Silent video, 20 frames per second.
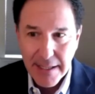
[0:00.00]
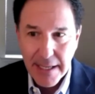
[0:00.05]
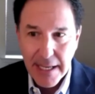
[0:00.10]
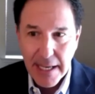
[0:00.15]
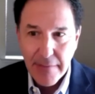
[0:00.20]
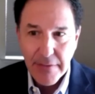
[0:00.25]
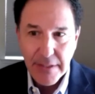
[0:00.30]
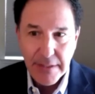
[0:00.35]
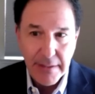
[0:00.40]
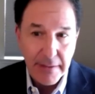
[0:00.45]

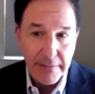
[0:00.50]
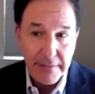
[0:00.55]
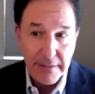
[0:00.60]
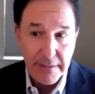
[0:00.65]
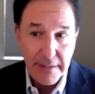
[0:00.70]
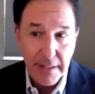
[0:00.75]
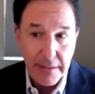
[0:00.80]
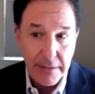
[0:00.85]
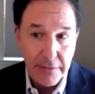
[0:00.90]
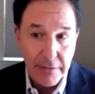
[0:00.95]
have a
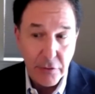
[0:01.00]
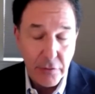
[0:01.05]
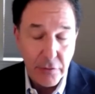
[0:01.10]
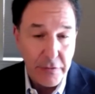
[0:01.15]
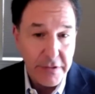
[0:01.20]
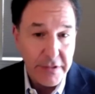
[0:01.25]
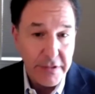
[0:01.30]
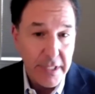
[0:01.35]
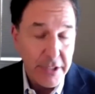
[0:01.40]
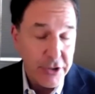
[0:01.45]
designated
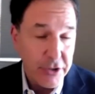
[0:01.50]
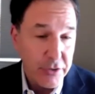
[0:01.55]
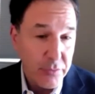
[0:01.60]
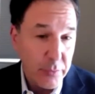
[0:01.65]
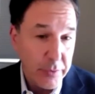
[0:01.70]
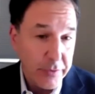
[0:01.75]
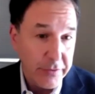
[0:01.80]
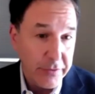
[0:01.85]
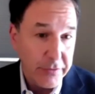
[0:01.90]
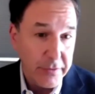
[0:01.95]
service agent
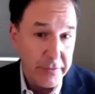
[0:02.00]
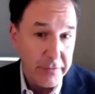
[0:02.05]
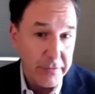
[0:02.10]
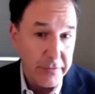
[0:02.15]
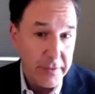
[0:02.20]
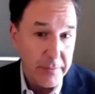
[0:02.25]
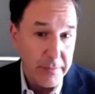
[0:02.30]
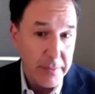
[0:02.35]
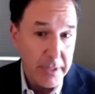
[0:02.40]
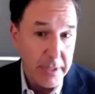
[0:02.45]
with the
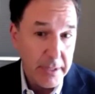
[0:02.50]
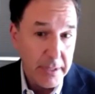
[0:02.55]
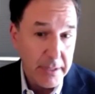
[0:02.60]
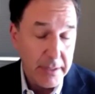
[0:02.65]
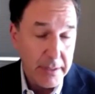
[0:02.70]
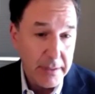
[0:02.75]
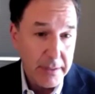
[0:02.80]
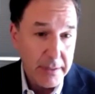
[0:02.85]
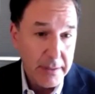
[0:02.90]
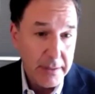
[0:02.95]
CCB.
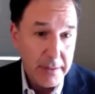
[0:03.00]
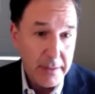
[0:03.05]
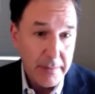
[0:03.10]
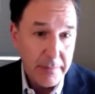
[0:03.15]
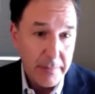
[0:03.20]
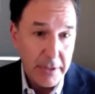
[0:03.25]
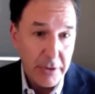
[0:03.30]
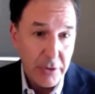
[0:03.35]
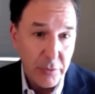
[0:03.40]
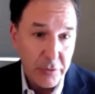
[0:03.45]

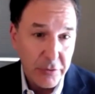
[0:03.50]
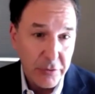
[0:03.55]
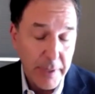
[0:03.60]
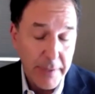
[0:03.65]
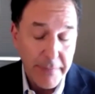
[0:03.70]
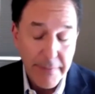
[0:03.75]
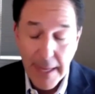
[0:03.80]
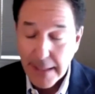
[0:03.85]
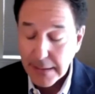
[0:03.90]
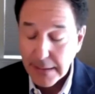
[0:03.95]
Can you explain that a